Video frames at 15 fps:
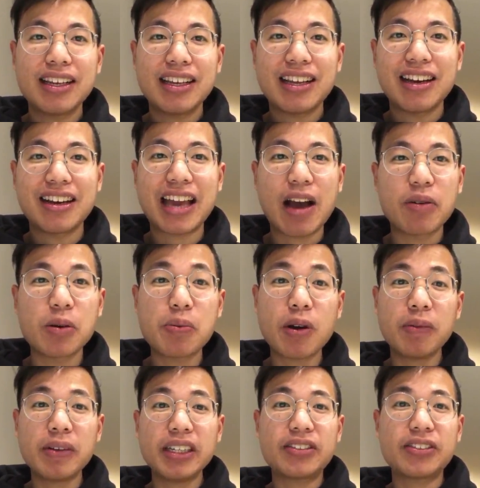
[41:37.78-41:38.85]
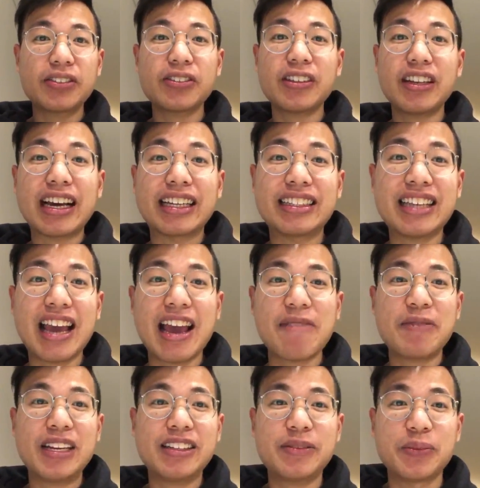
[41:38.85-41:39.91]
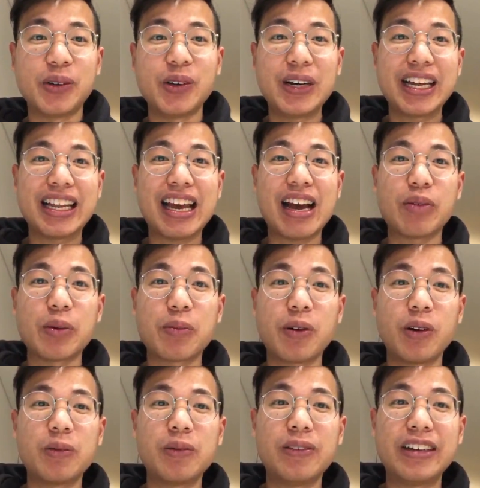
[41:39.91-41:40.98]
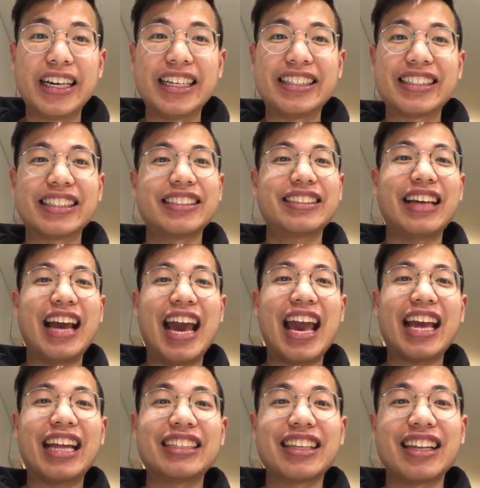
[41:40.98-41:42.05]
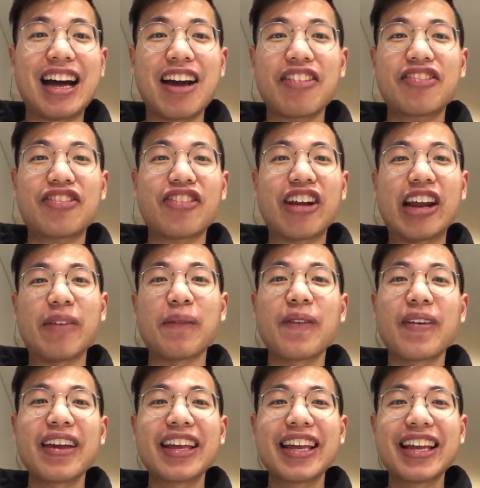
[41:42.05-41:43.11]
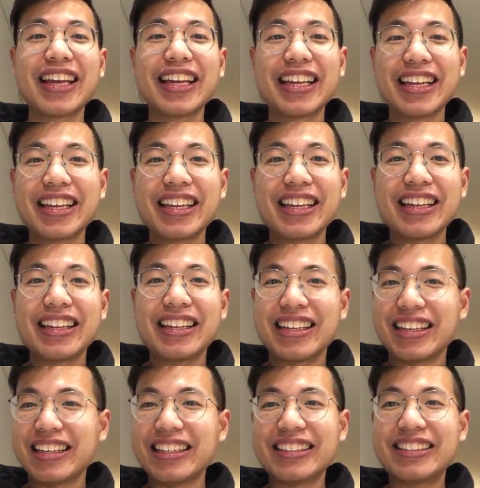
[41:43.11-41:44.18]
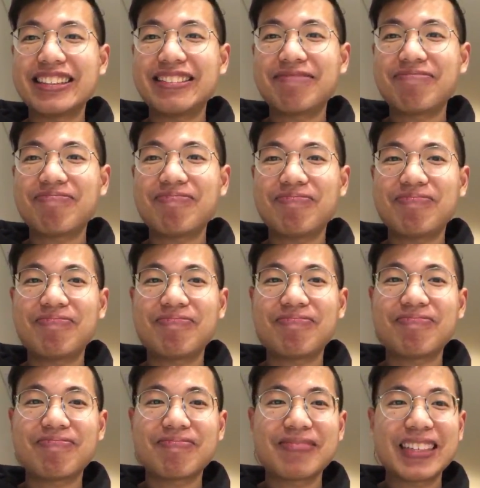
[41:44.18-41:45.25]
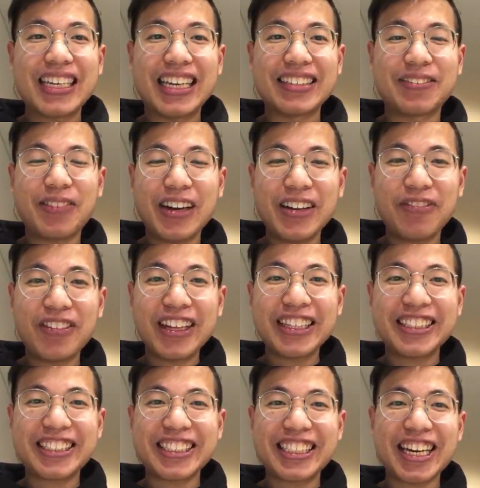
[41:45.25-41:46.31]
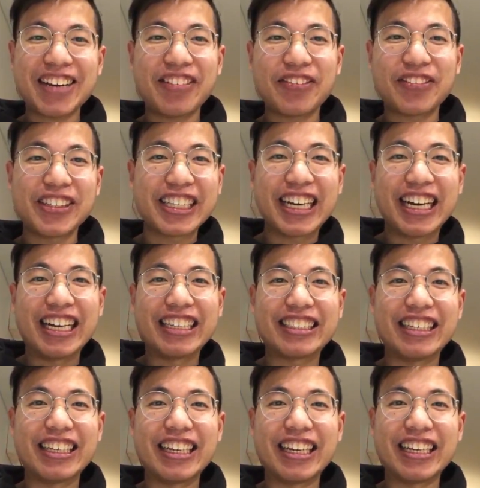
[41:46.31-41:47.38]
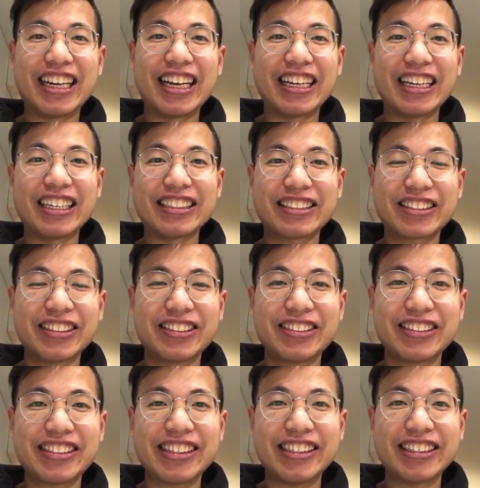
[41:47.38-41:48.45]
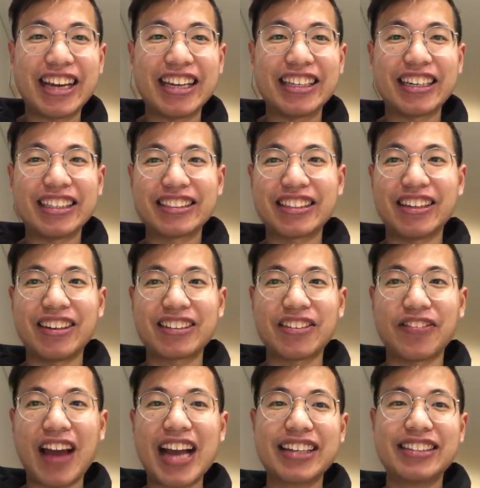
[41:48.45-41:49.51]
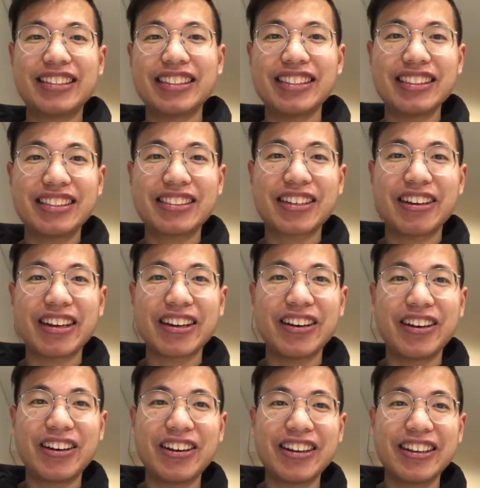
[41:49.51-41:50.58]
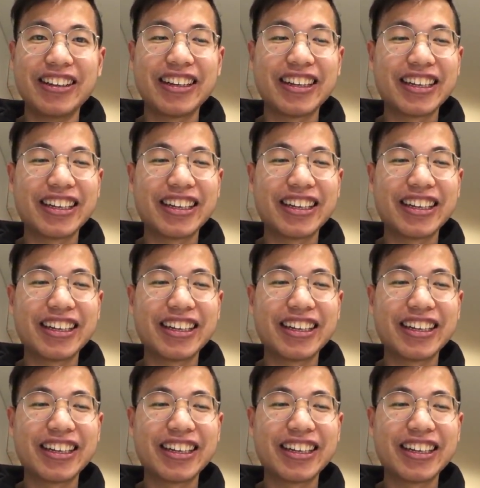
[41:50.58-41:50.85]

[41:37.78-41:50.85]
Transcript: Okay, I will probably do like 10 minutes more and then I will probably just end the live stream. It's, it's pretty fun to chat with you guys and it's good to see that there's a lot of actions going on.